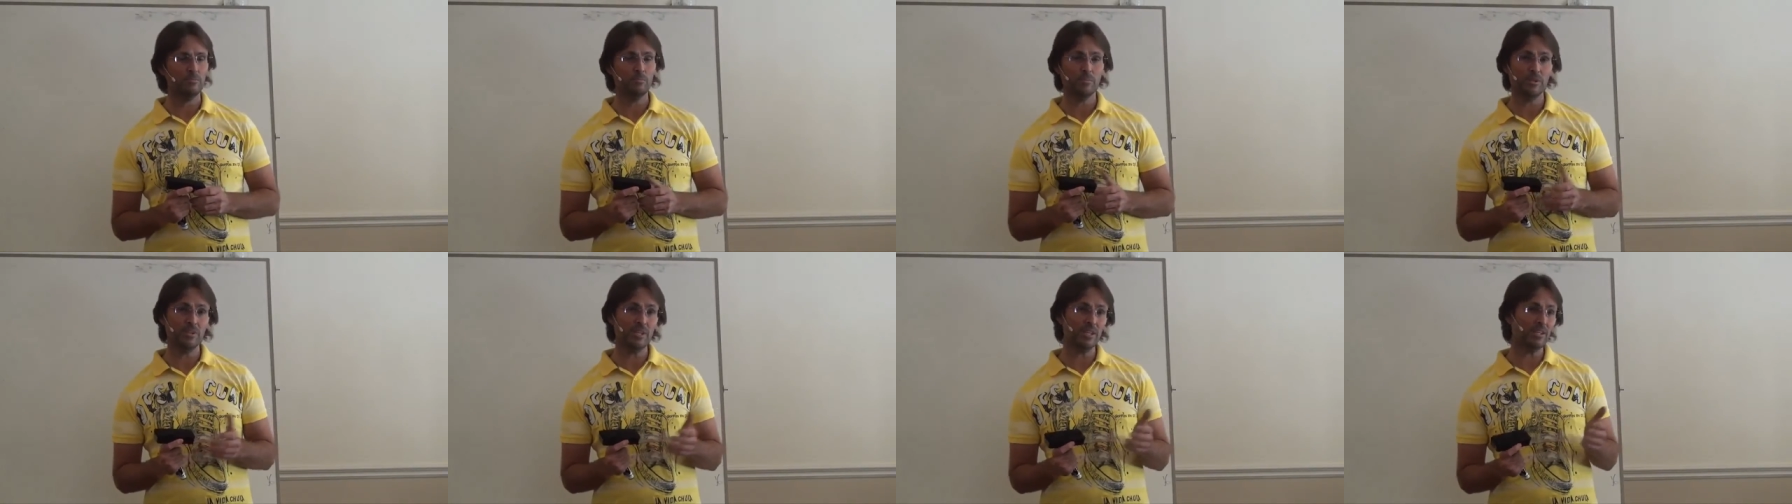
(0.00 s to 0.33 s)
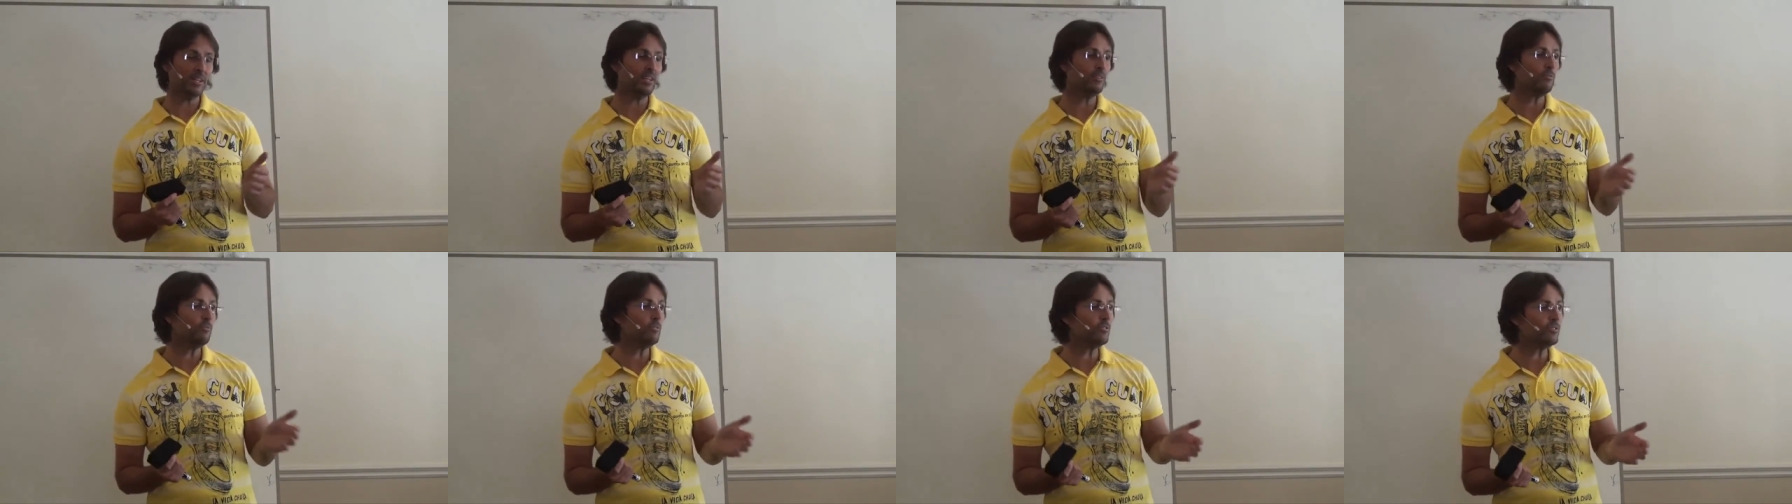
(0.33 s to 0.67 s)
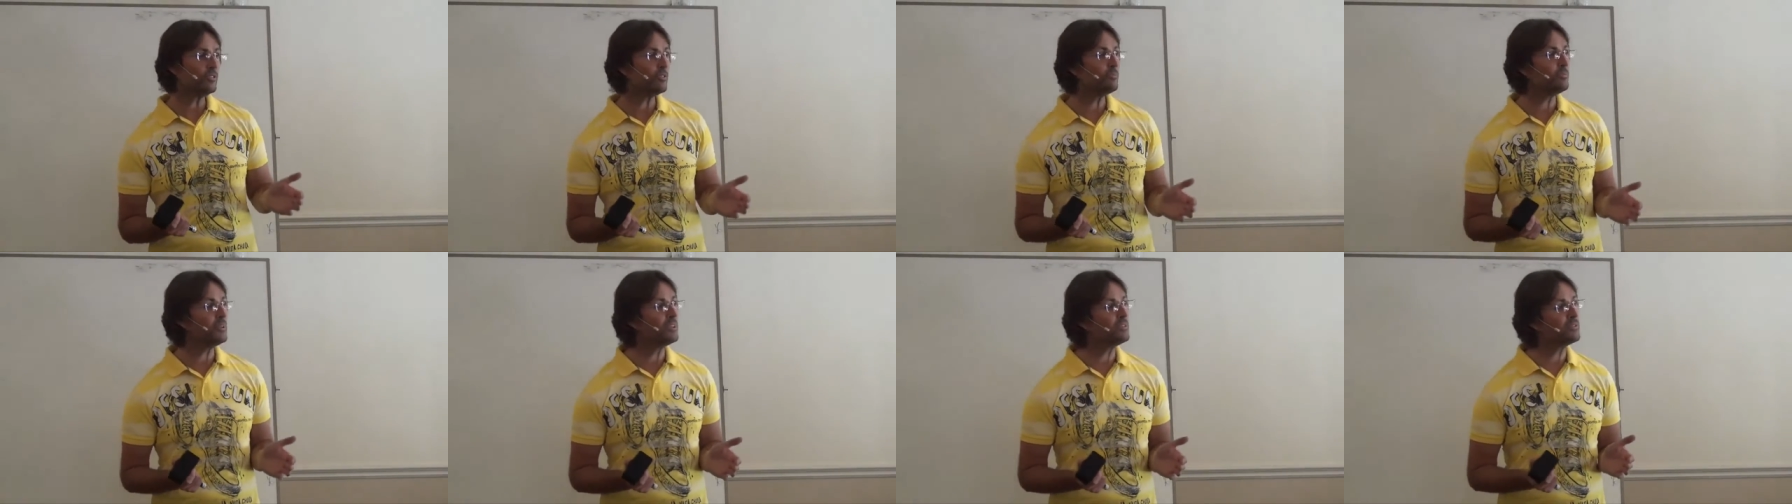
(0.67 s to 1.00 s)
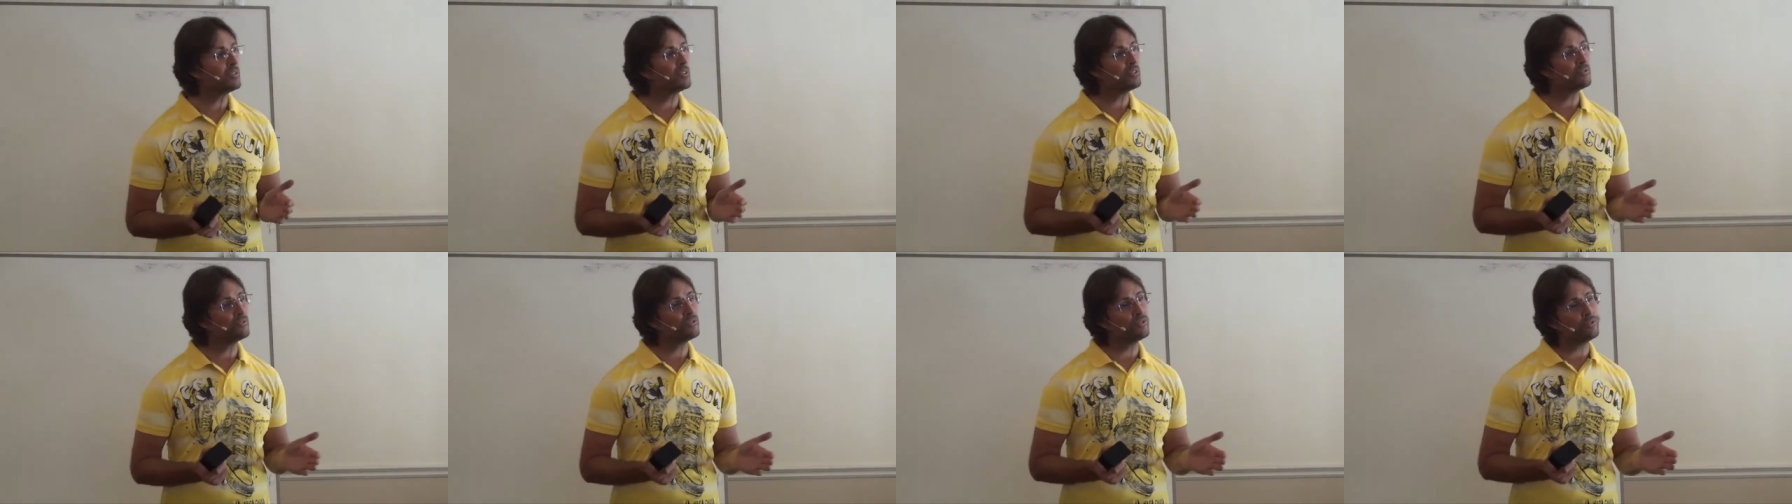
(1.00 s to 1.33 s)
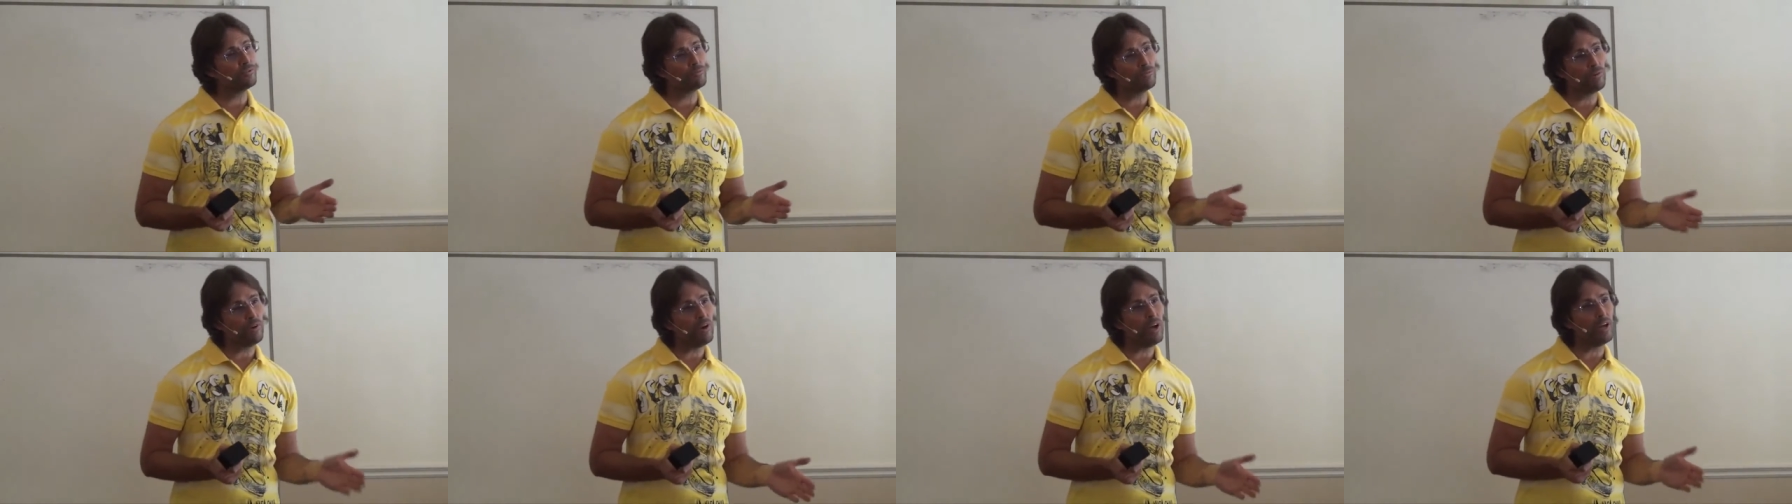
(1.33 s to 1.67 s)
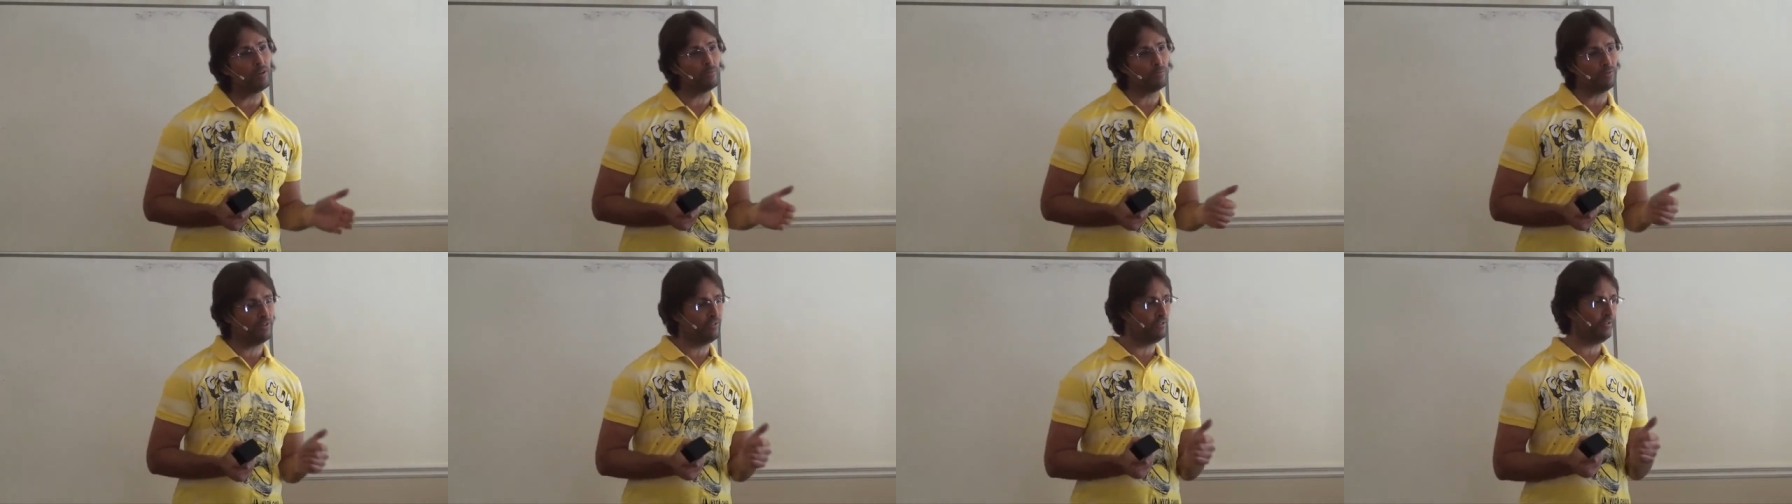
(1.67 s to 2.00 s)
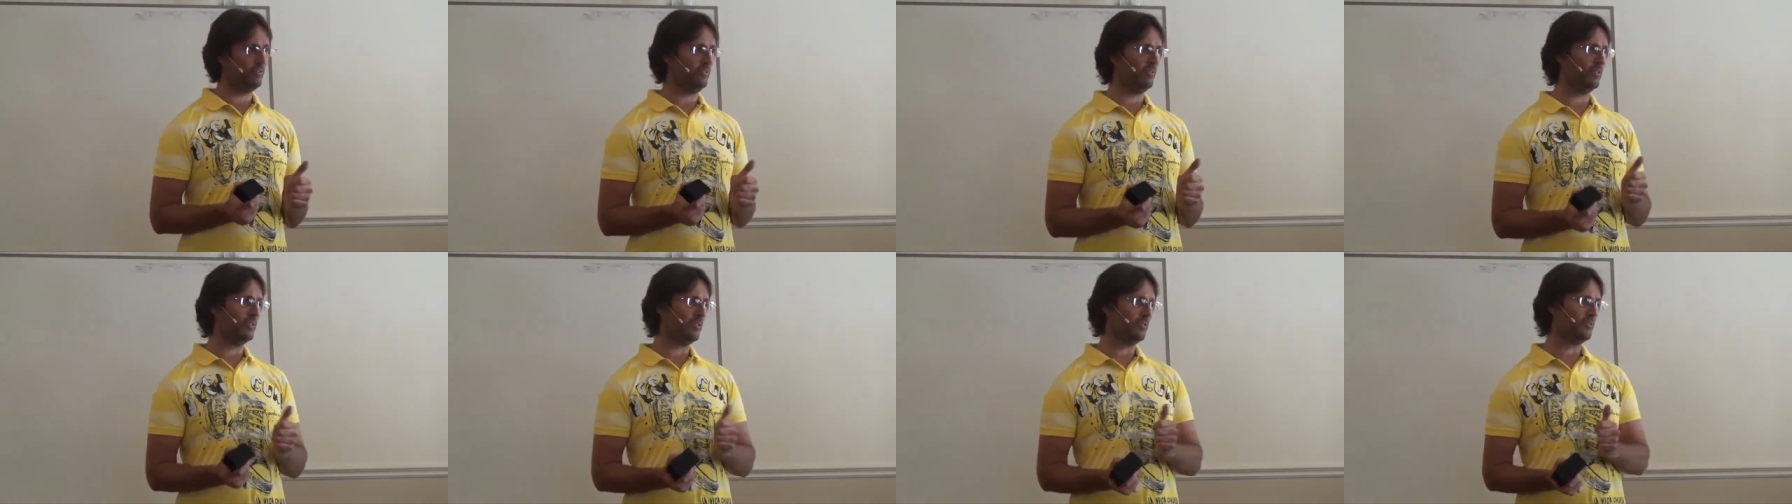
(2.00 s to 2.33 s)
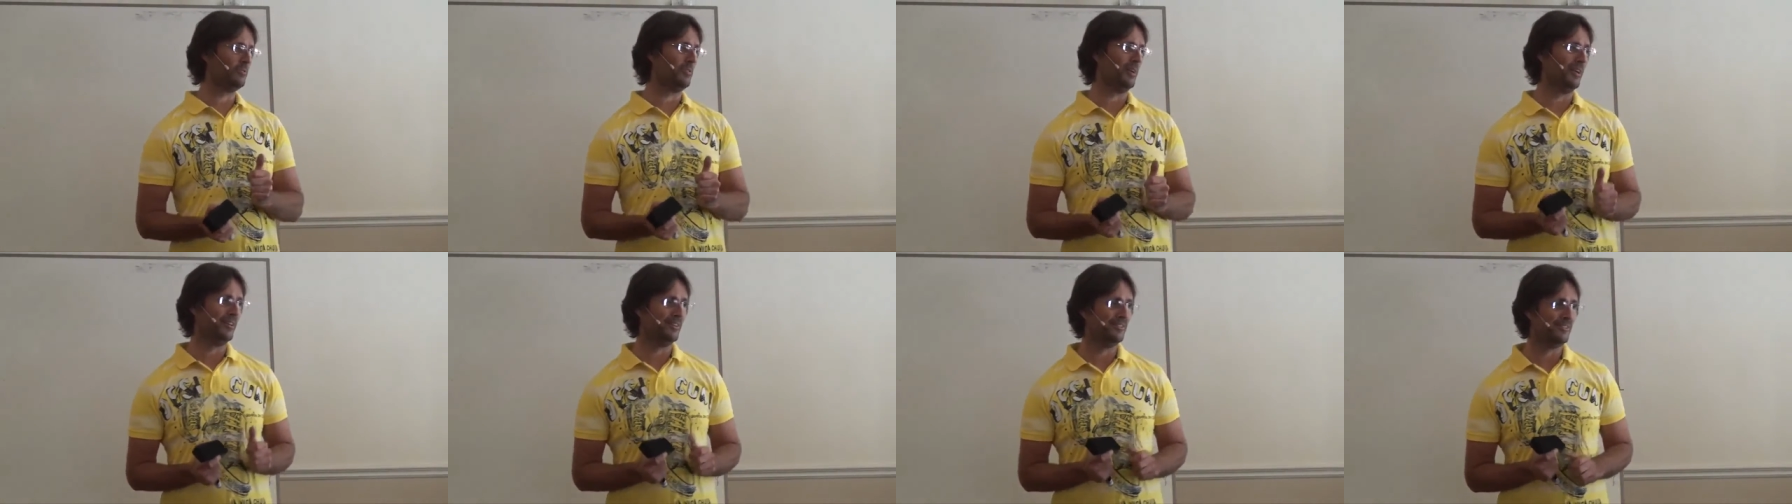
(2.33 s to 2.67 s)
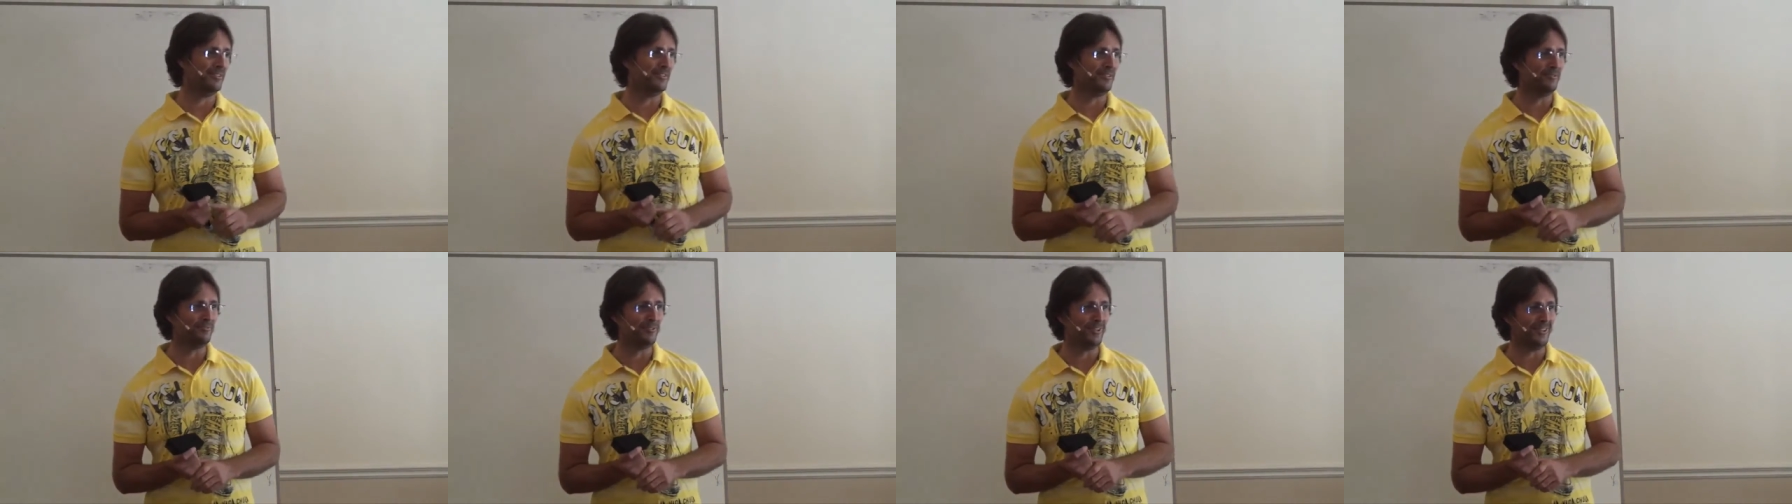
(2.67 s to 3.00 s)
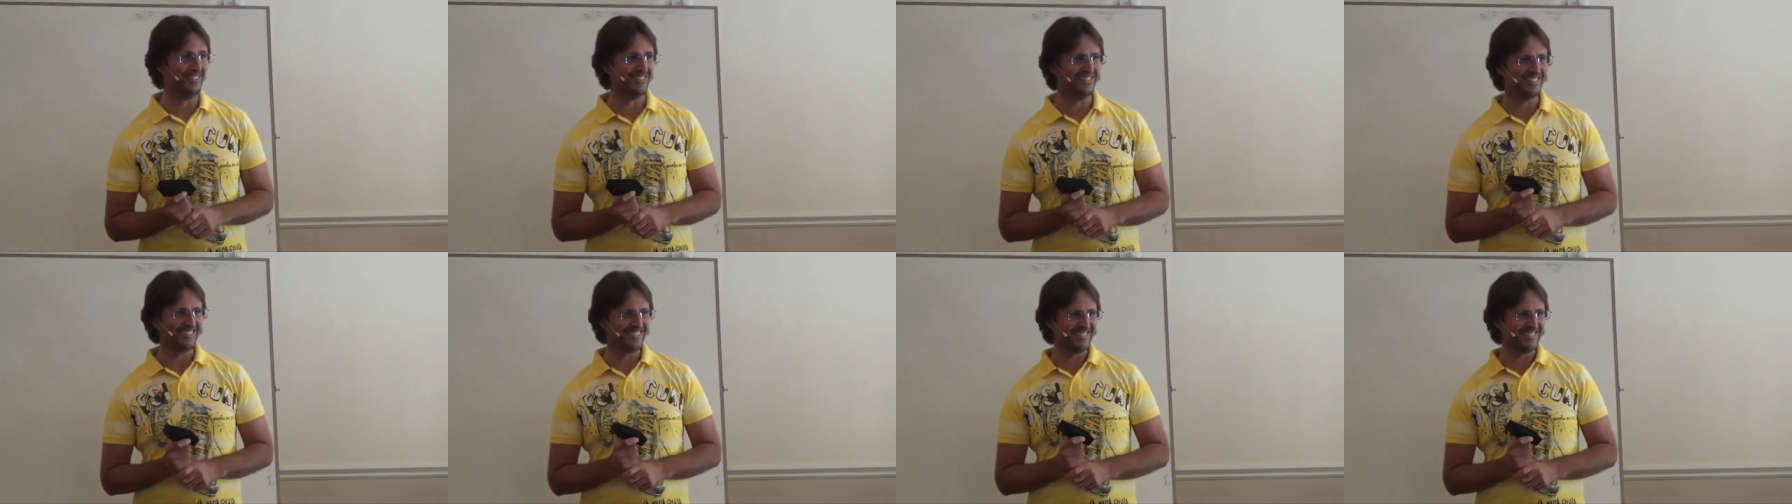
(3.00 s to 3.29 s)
But there can also be things that are right with you that created the event.